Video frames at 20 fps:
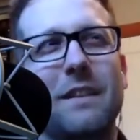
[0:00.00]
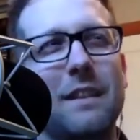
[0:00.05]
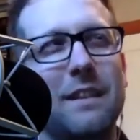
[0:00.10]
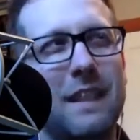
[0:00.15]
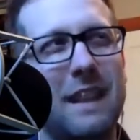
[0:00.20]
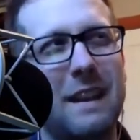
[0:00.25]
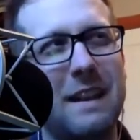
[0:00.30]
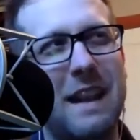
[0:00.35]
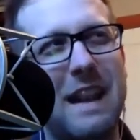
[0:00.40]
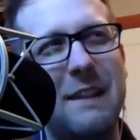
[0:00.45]

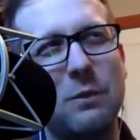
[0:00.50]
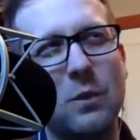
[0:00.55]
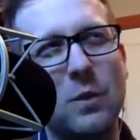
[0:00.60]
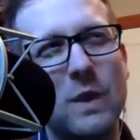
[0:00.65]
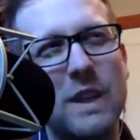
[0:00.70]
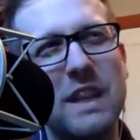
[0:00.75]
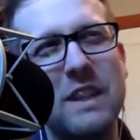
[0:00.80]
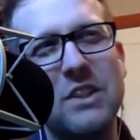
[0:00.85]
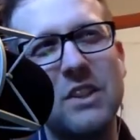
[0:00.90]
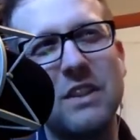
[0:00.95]
that
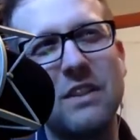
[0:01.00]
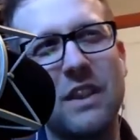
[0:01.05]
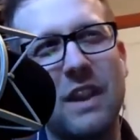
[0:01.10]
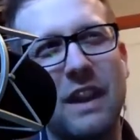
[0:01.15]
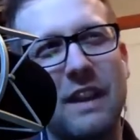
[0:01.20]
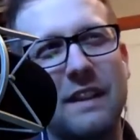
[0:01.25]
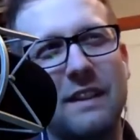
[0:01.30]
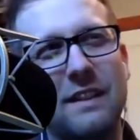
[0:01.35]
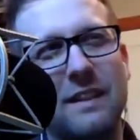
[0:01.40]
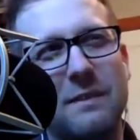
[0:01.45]
region
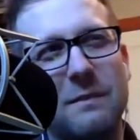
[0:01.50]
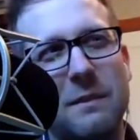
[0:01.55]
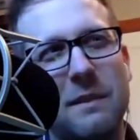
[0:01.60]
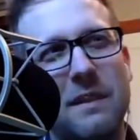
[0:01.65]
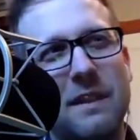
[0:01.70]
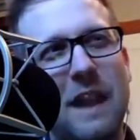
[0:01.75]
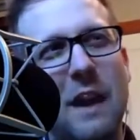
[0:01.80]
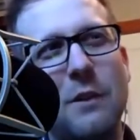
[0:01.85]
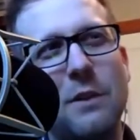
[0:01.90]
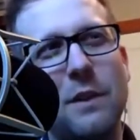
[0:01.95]
like
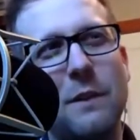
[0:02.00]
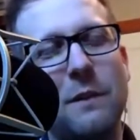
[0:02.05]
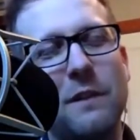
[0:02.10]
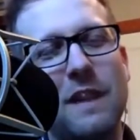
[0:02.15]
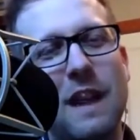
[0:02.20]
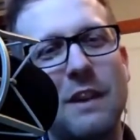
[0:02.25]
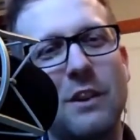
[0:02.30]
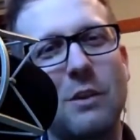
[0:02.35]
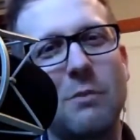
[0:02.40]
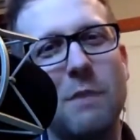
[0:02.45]
south of
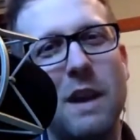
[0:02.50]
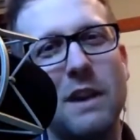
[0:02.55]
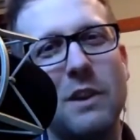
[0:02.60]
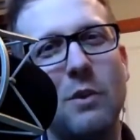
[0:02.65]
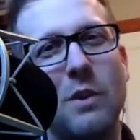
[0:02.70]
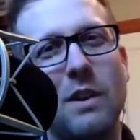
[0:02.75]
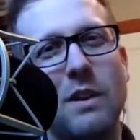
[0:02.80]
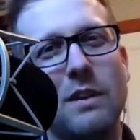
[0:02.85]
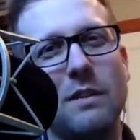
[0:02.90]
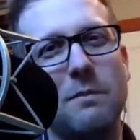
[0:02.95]

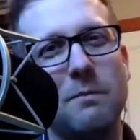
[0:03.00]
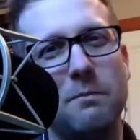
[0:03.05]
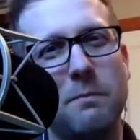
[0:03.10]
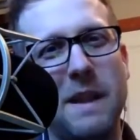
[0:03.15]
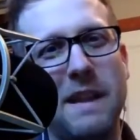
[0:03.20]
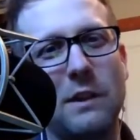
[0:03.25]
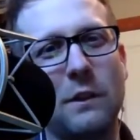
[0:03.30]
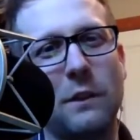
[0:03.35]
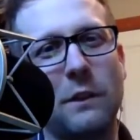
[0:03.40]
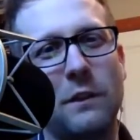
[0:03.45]
Sacramento and
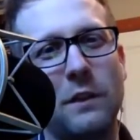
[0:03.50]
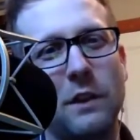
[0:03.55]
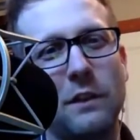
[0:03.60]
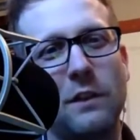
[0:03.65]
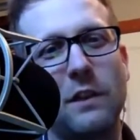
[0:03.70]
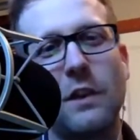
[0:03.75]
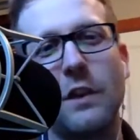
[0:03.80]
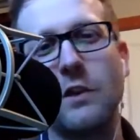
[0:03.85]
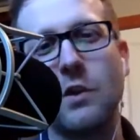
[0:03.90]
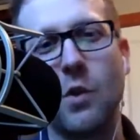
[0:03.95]
Bakersfield
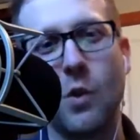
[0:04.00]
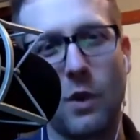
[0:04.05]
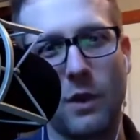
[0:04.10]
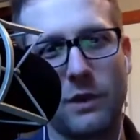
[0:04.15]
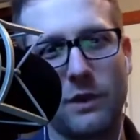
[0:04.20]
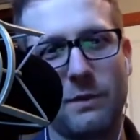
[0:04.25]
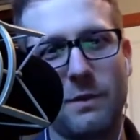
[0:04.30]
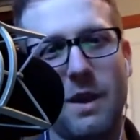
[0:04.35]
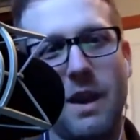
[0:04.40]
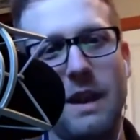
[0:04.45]
to the
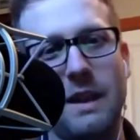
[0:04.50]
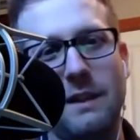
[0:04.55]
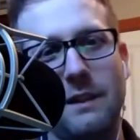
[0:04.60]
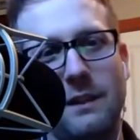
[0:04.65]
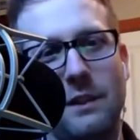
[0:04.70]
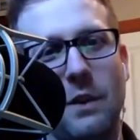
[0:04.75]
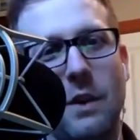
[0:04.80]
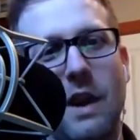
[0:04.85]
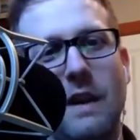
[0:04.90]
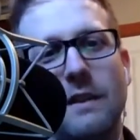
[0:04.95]
north, right?
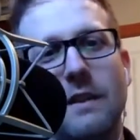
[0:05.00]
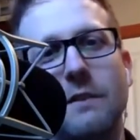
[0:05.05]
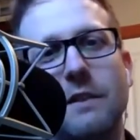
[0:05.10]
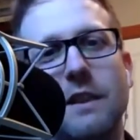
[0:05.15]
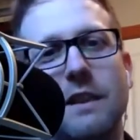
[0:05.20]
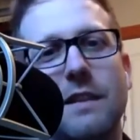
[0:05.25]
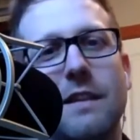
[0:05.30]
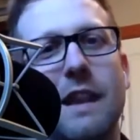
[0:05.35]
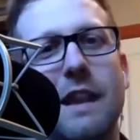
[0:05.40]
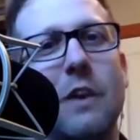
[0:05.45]
So I lived
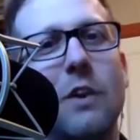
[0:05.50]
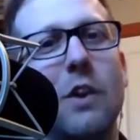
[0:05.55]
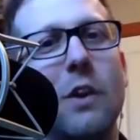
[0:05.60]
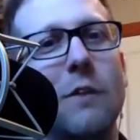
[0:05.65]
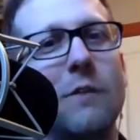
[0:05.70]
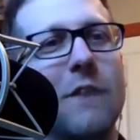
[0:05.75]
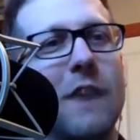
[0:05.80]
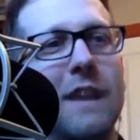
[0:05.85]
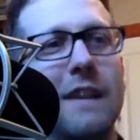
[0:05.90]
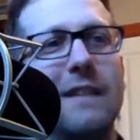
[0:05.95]
in a town
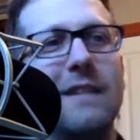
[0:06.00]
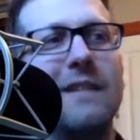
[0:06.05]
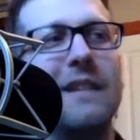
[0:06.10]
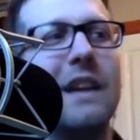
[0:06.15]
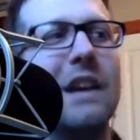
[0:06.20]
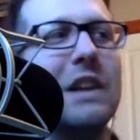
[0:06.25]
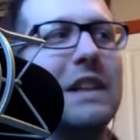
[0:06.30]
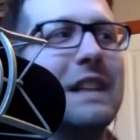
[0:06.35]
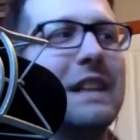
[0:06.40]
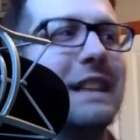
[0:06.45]
called
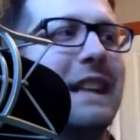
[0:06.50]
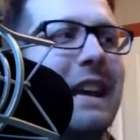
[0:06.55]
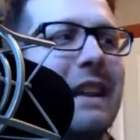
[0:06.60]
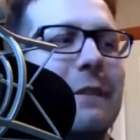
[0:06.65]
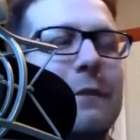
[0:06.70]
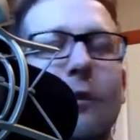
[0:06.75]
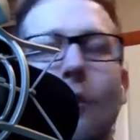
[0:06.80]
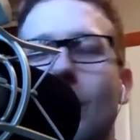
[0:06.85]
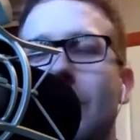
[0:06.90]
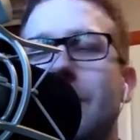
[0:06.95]
Visalia,
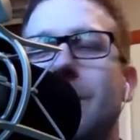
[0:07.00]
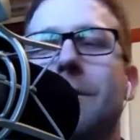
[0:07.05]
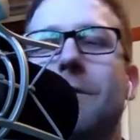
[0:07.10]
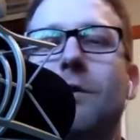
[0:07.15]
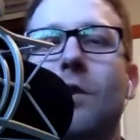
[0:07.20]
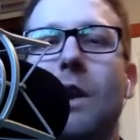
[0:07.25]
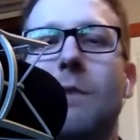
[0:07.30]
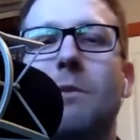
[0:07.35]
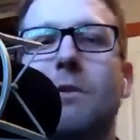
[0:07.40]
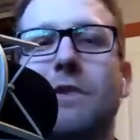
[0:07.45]
California
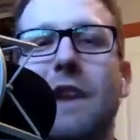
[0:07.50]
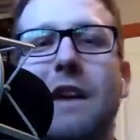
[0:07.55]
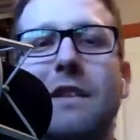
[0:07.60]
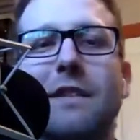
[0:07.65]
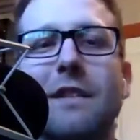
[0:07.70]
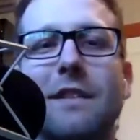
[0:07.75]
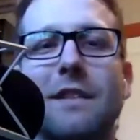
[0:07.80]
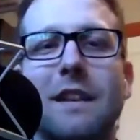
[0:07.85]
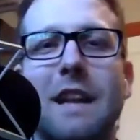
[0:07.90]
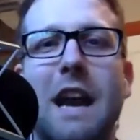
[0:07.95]
before I moved out
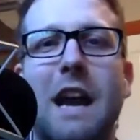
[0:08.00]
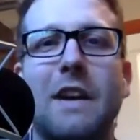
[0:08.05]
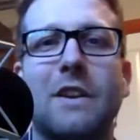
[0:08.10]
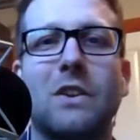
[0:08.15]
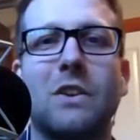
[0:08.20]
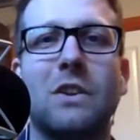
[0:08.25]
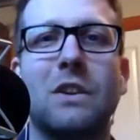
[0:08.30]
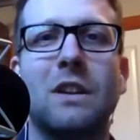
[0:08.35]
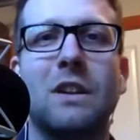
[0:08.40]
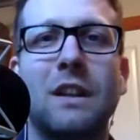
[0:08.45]
to
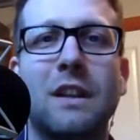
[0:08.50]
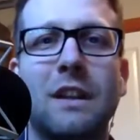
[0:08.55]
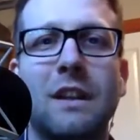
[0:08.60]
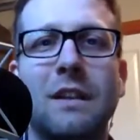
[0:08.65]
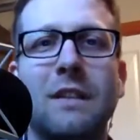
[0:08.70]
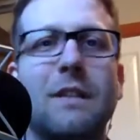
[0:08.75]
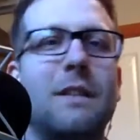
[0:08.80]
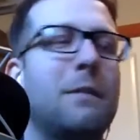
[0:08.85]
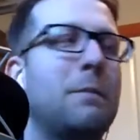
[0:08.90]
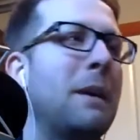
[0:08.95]
Seattle.
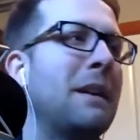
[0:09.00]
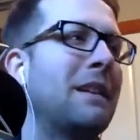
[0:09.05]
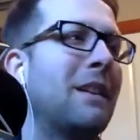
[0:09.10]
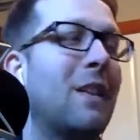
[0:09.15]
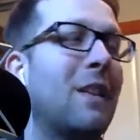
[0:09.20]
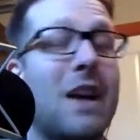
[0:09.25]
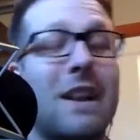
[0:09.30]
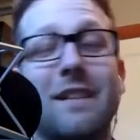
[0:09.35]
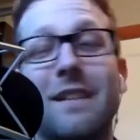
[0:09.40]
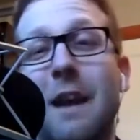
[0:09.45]
Spent a
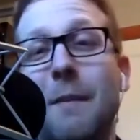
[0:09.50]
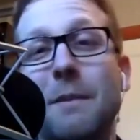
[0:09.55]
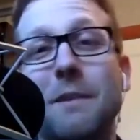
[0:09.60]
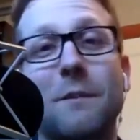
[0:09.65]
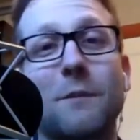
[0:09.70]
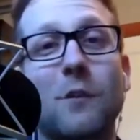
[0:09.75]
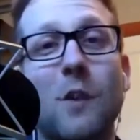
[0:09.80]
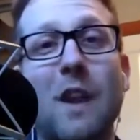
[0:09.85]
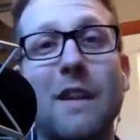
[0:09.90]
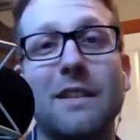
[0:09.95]
lot of time in
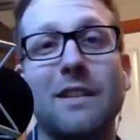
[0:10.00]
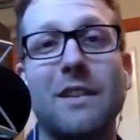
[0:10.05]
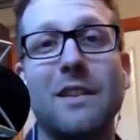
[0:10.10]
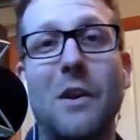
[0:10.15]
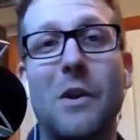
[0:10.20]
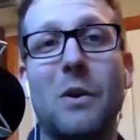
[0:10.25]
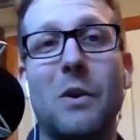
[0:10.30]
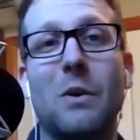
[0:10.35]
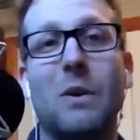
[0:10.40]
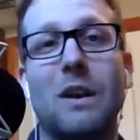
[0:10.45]

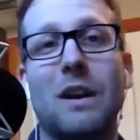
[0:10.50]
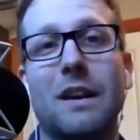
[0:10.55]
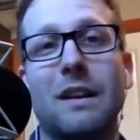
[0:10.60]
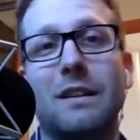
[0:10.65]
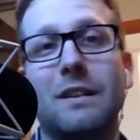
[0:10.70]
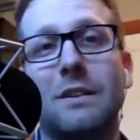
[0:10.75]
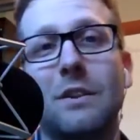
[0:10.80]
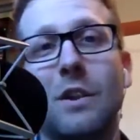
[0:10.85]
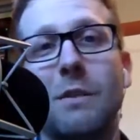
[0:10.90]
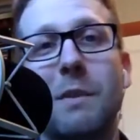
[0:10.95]
Fresno uh,
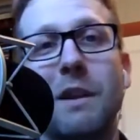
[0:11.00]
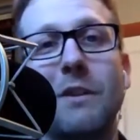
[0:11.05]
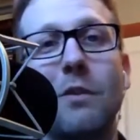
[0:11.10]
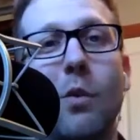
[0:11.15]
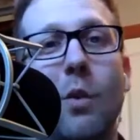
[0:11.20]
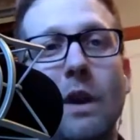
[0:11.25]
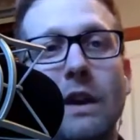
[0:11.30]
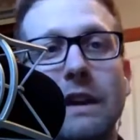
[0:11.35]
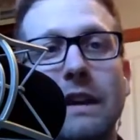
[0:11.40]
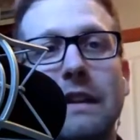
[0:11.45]
during my
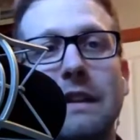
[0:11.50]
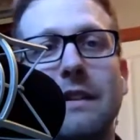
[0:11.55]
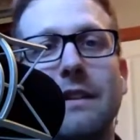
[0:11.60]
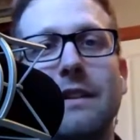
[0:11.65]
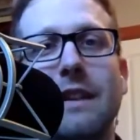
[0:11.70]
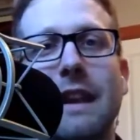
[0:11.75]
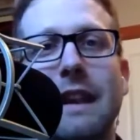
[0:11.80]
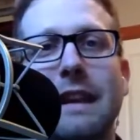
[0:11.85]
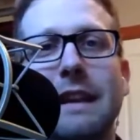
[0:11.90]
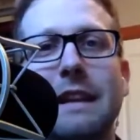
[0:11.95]

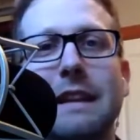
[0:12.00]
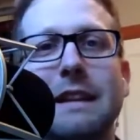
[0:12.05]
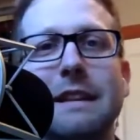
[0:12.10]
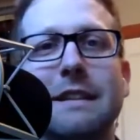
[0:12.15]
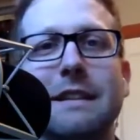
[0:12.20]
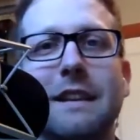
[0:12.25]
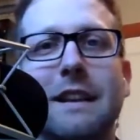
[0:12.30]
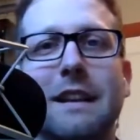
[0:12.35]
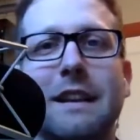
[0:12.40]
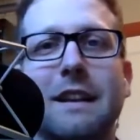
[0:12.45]
20s
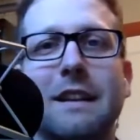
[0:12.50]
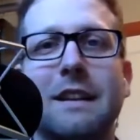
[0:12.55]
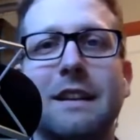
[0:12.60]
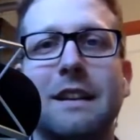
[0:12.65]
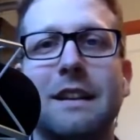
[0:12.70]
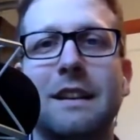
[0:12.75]
and uh,